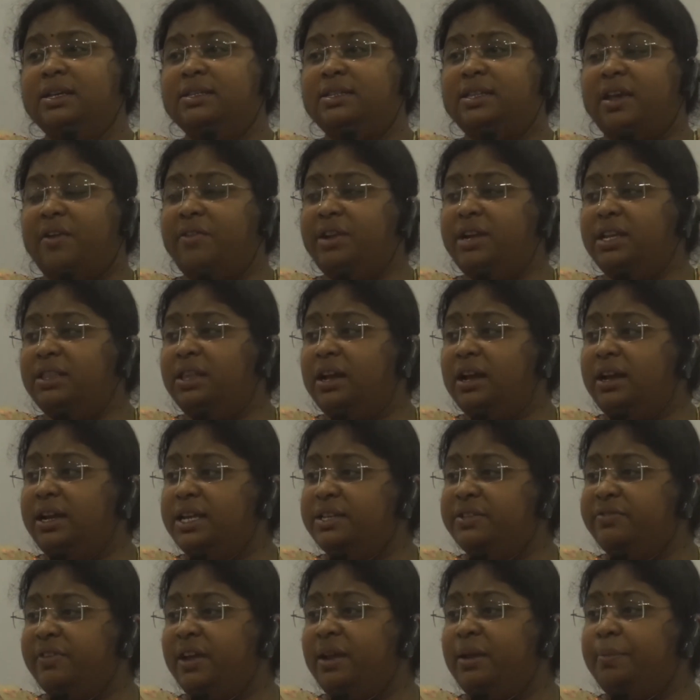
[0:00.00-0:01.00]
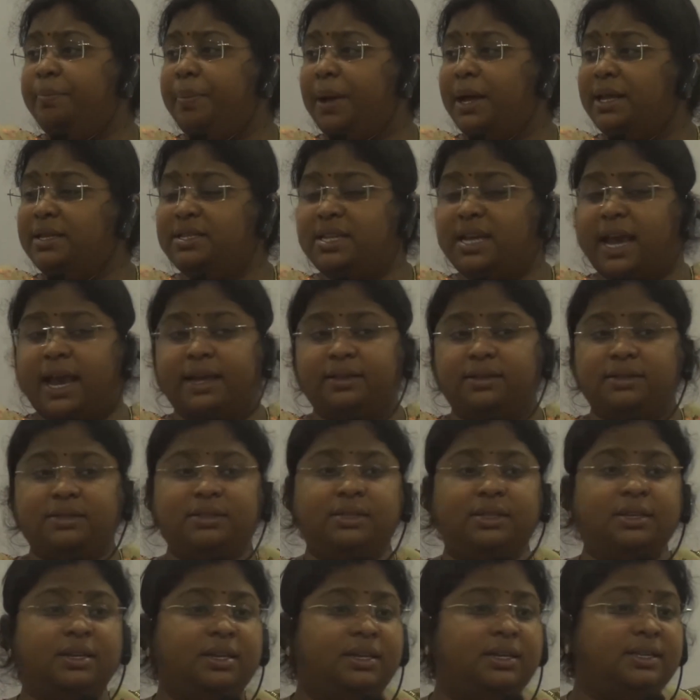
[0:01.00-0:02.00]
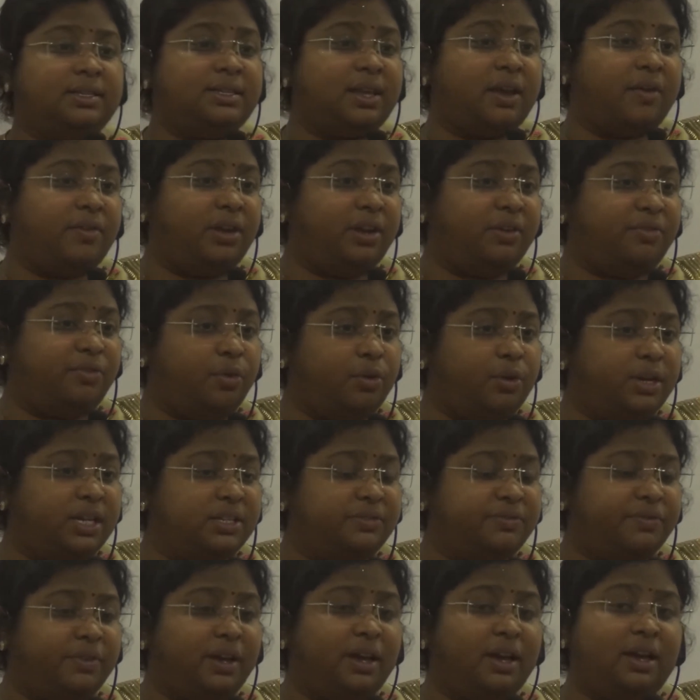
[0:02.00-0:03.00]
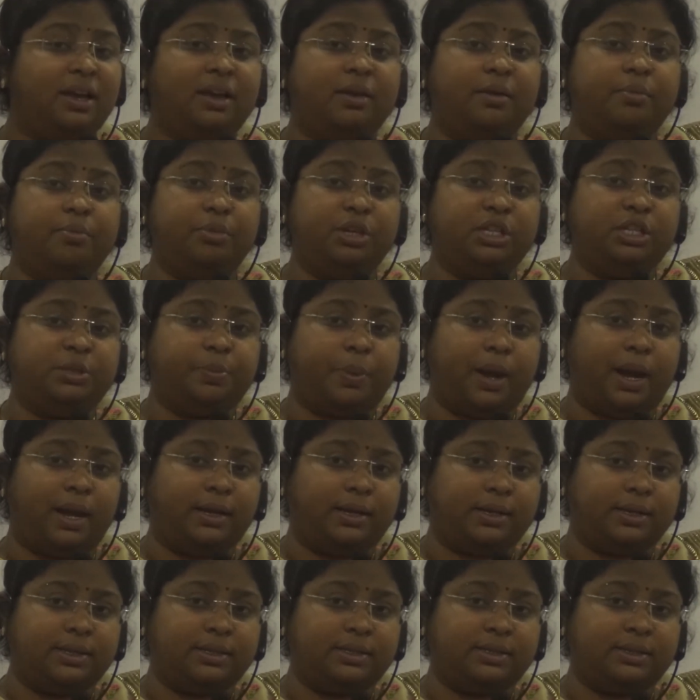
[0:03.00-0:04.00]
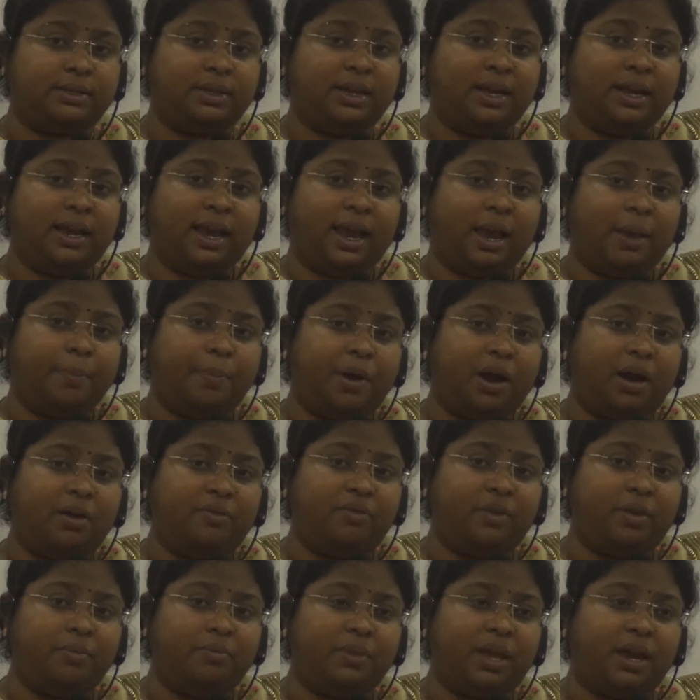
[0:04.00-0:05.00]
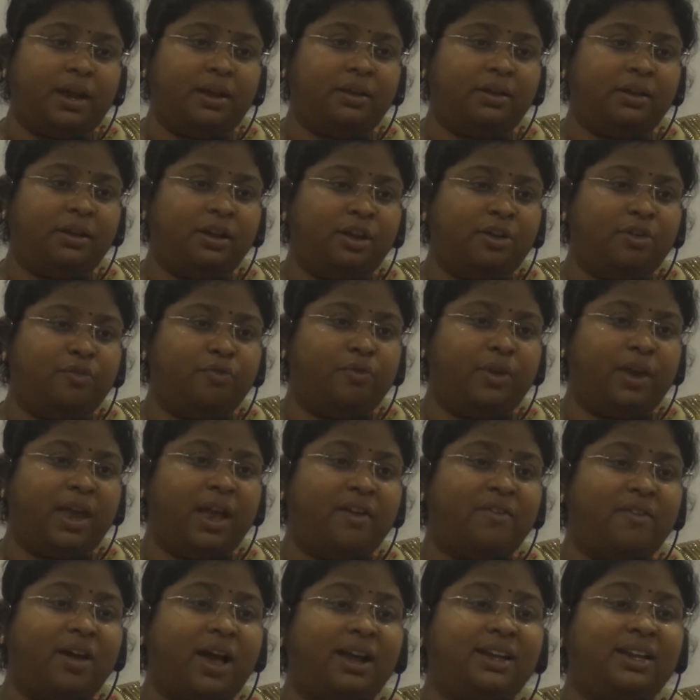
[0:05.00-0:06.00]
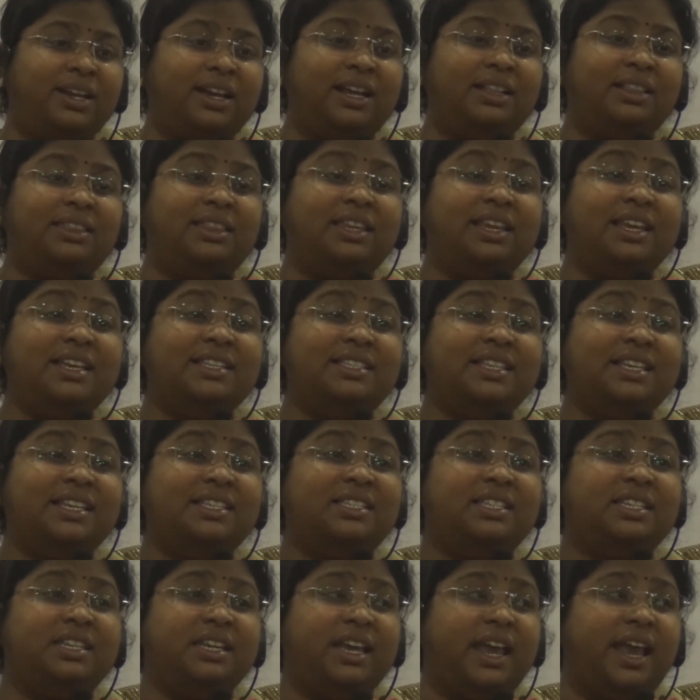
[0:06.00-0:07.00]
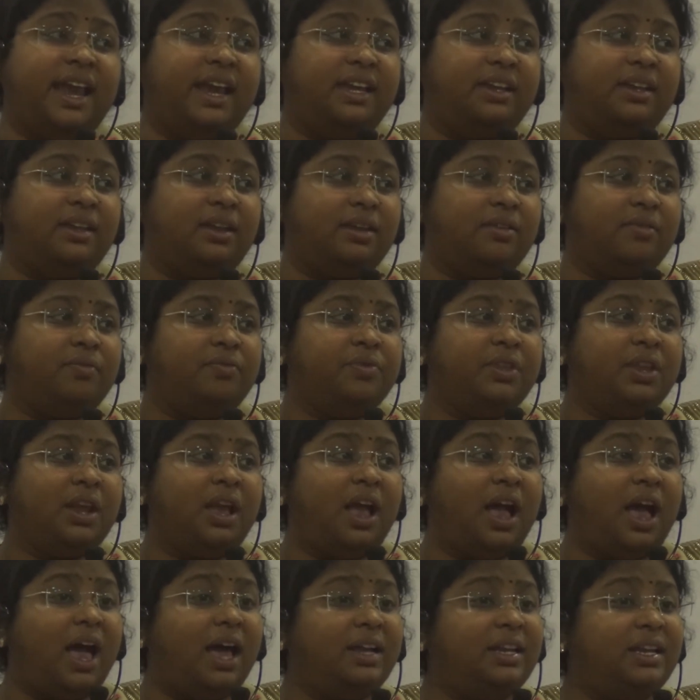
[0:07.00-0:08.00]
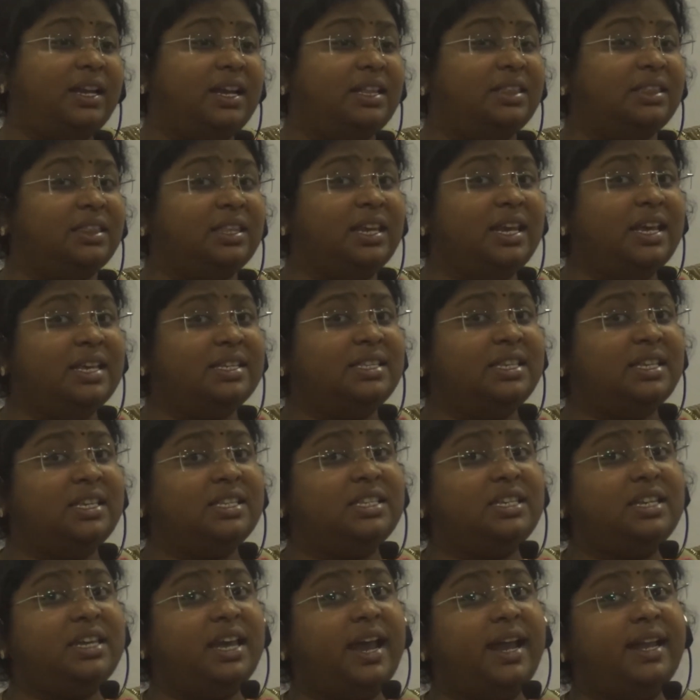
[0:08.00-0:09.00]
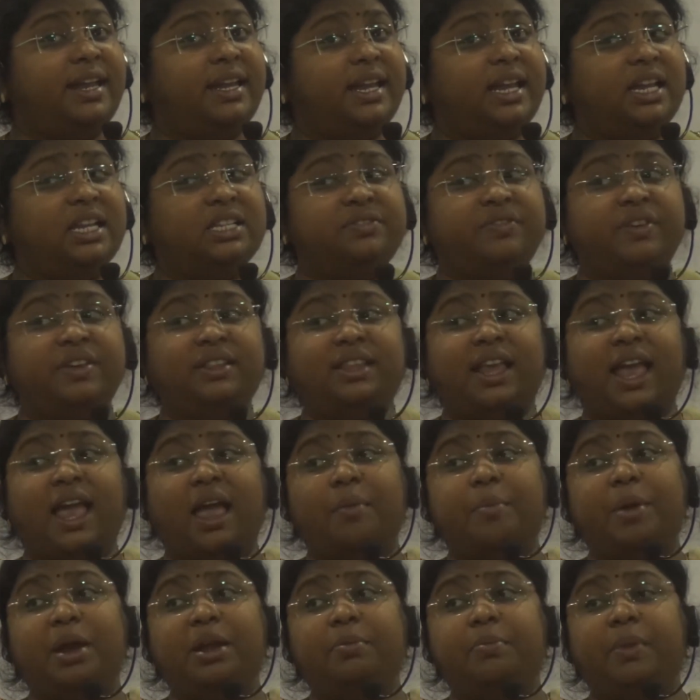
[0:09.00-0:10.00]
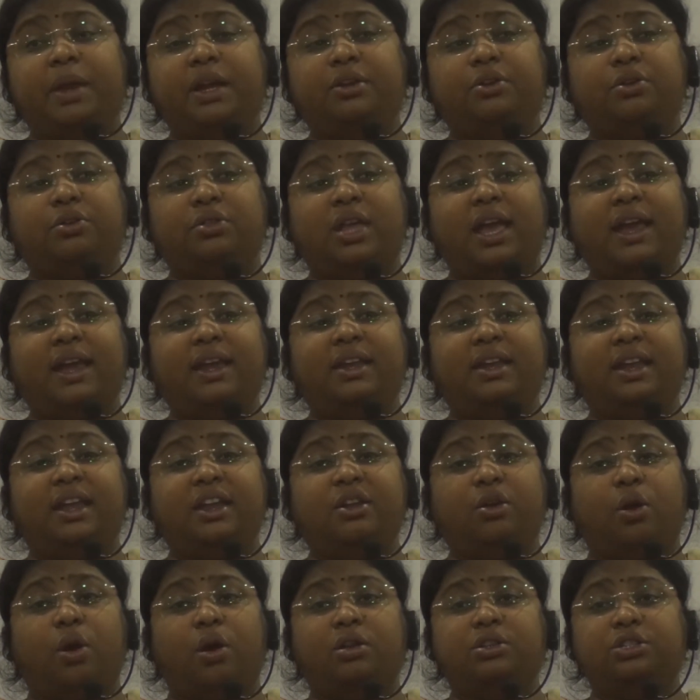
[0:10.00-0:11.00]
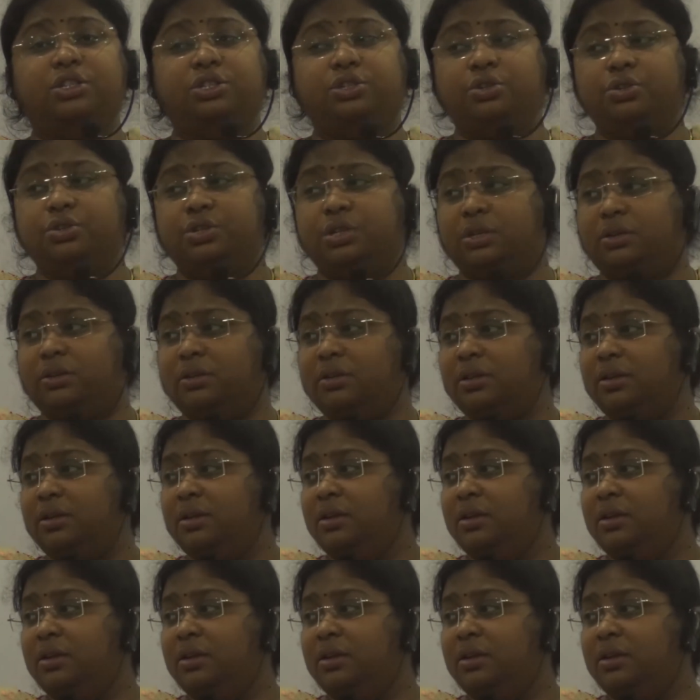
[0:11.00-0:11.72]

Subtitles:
73rd is for panchayats, 74 is for municipalities. Apart from that, we have article 368. Article 368 deals with amendment to the Indian Constitution.